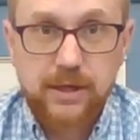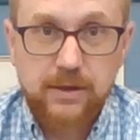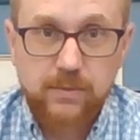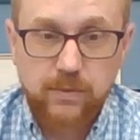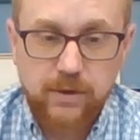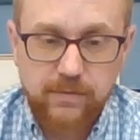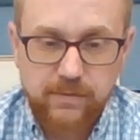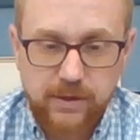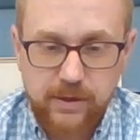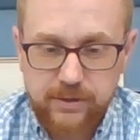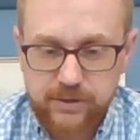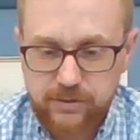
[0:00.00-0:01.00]
take one of
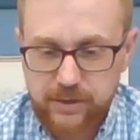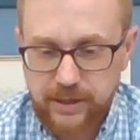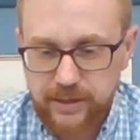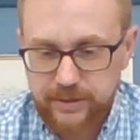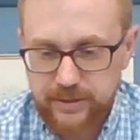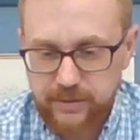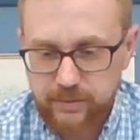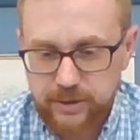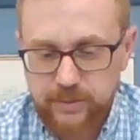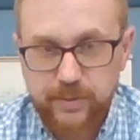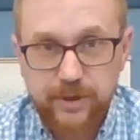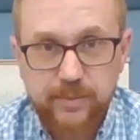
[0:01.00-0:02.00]
our strands that
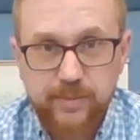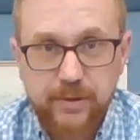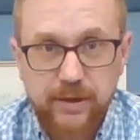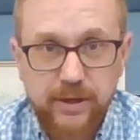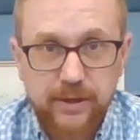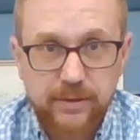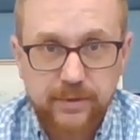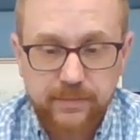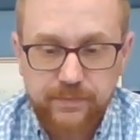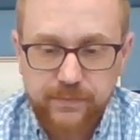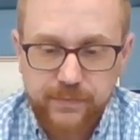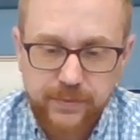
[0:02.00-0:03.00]
we split apart.
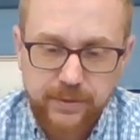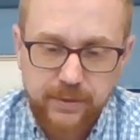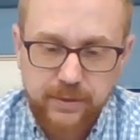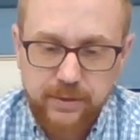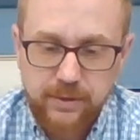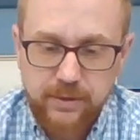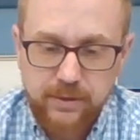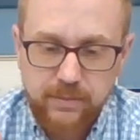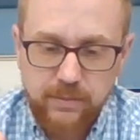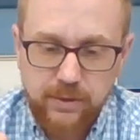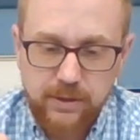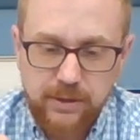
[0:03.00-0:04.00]

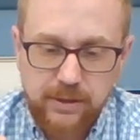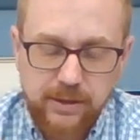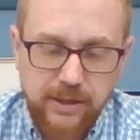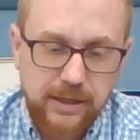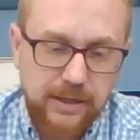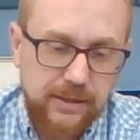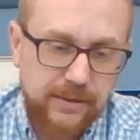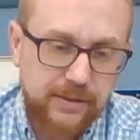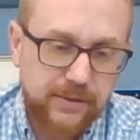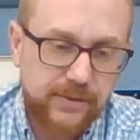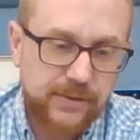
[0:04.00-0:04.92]
We're going to cut it,